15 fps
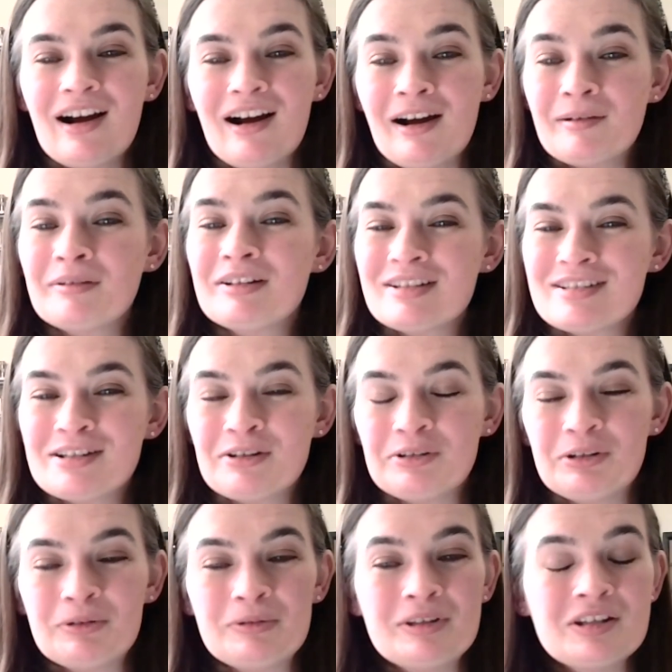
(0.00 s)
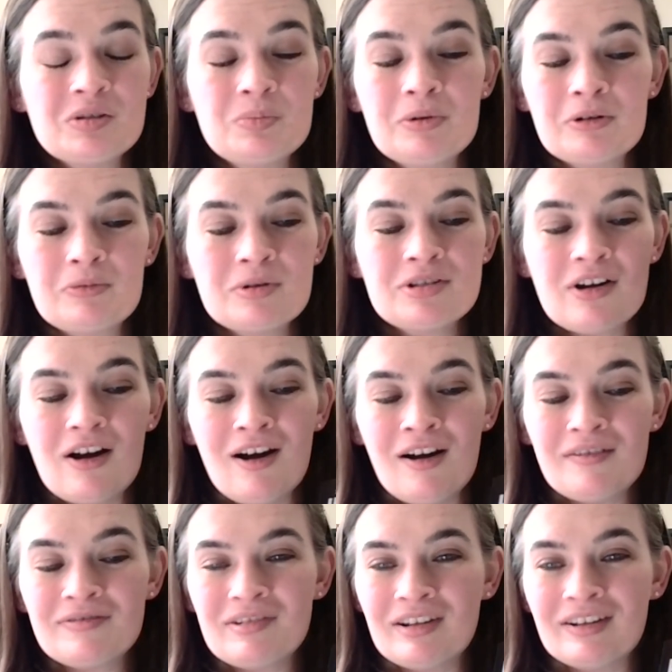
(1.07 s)
I'm going to tell you, this book was
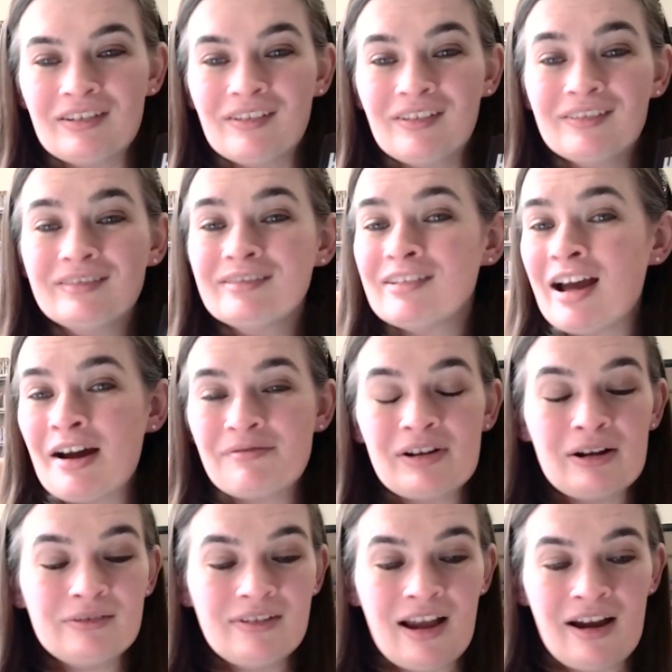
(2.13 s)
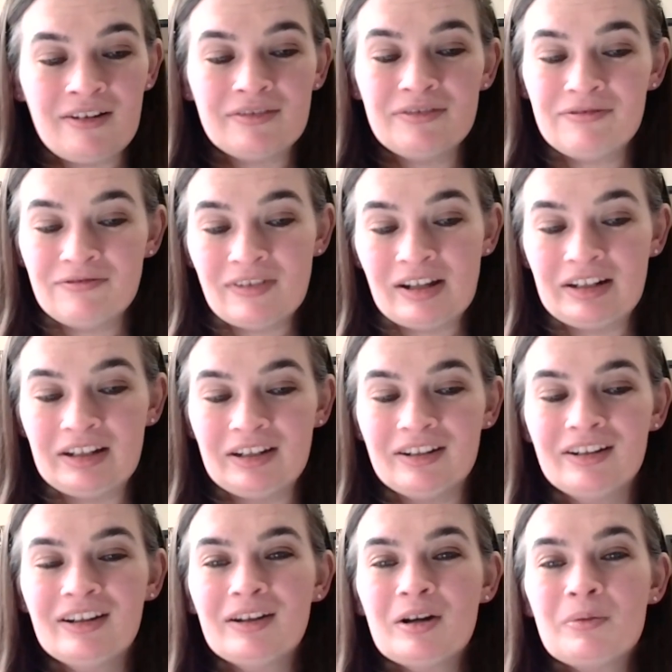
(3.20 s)
often laugh out loud funny,